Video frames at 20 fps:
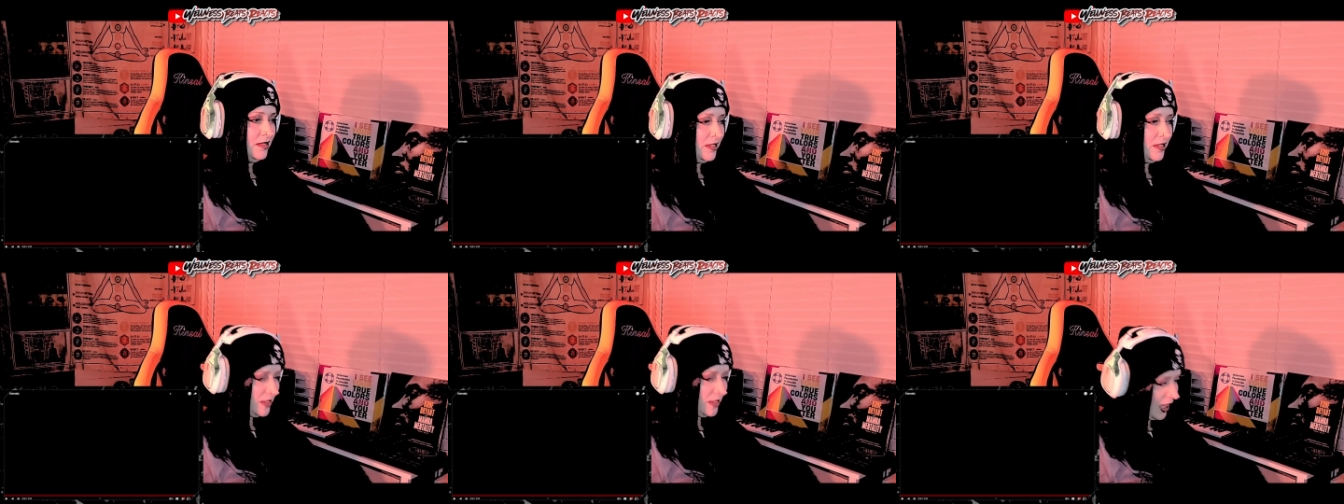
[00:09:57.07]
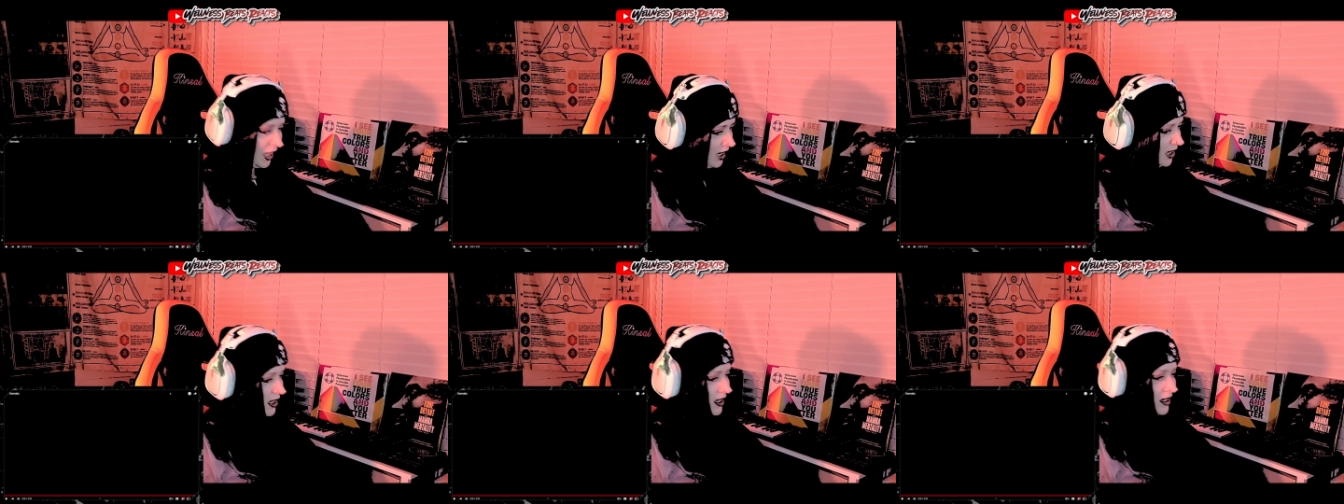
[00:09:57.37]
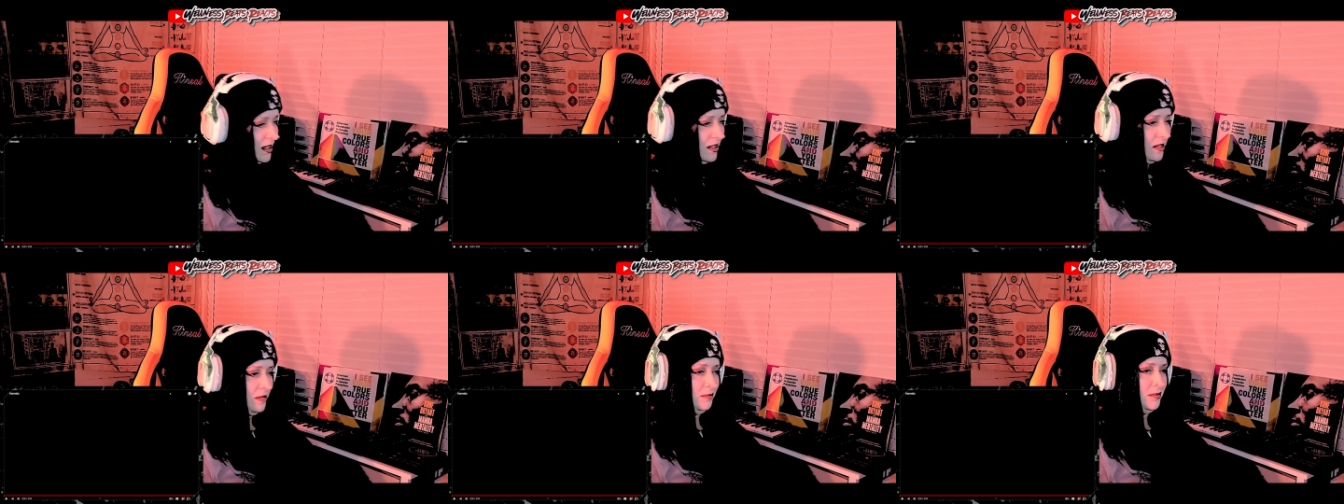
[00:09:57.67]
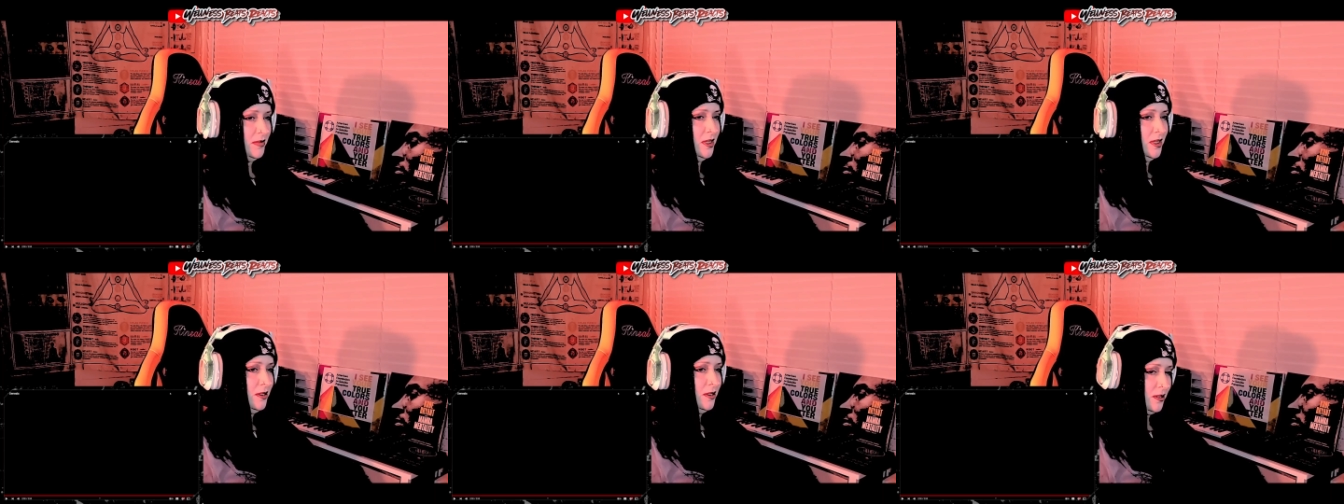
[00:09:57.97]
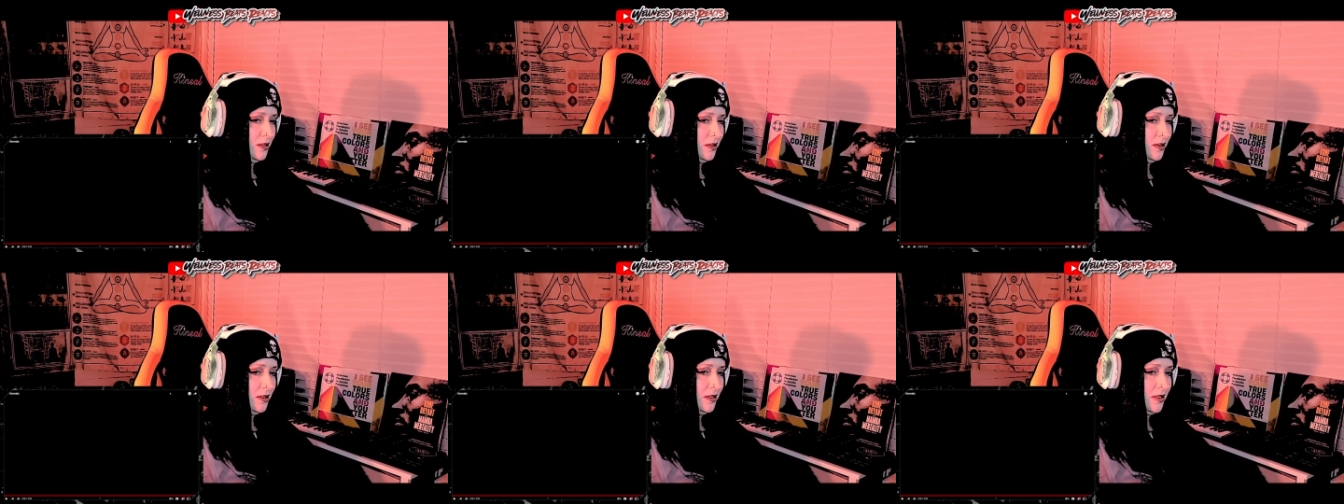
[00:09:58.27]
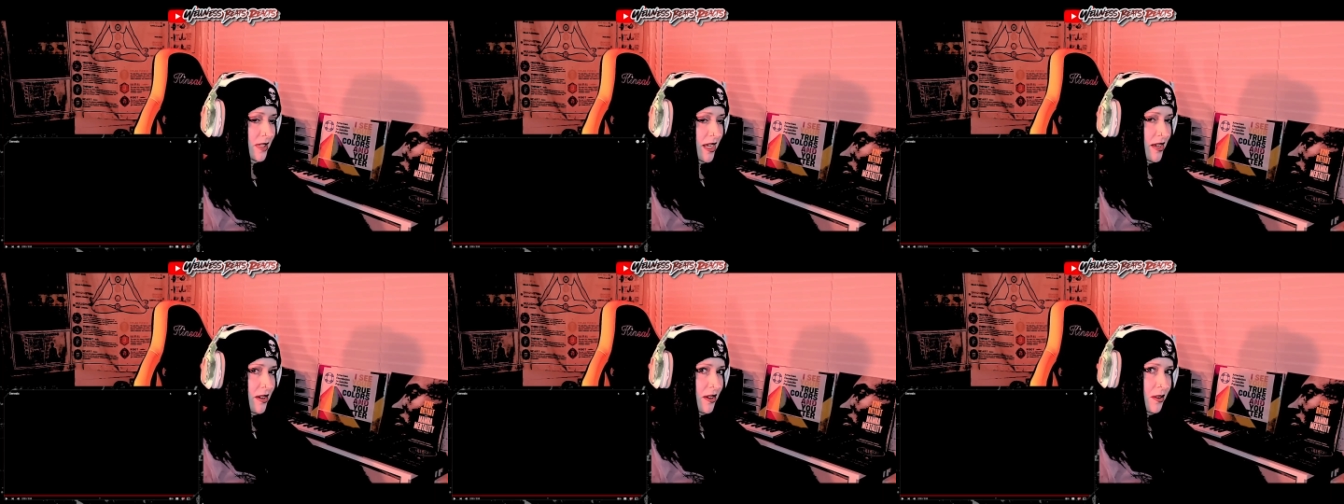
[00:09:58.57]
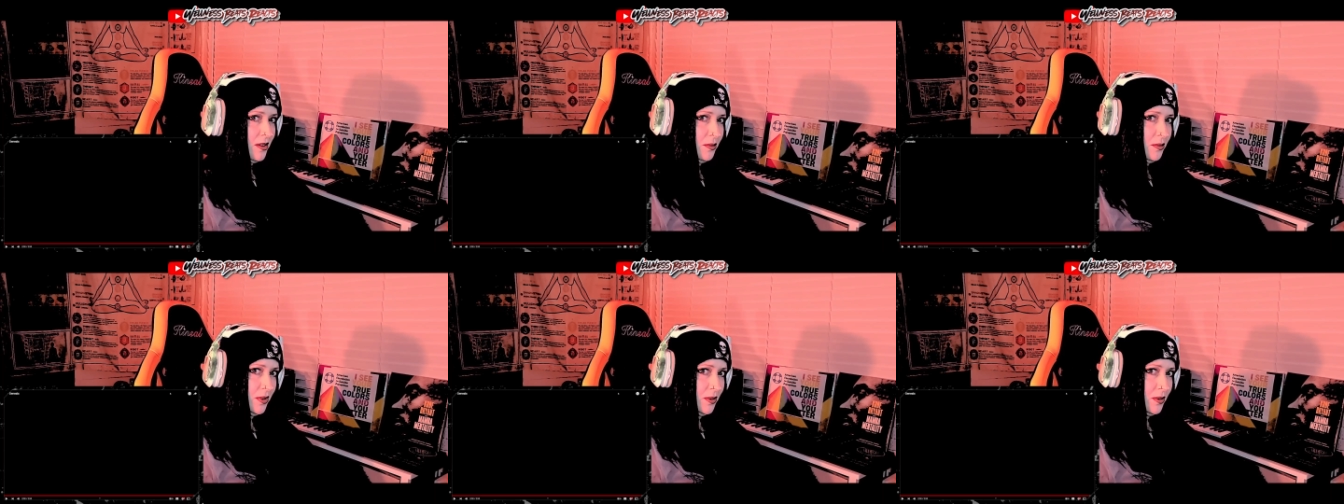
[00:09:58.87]
Damn, dude. How do you
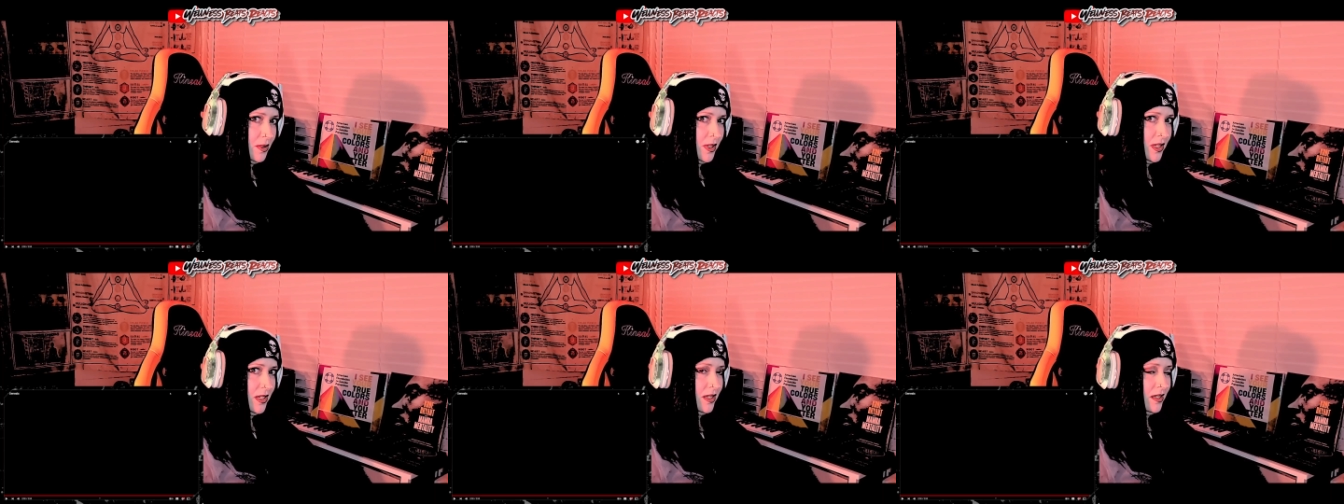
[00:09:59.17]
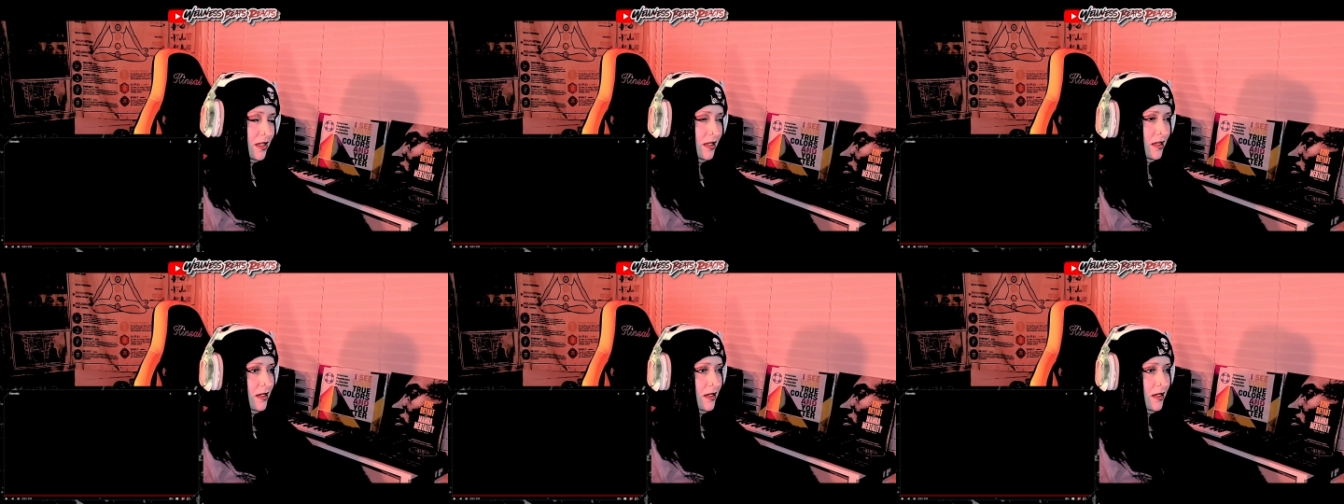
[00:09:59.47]
do it?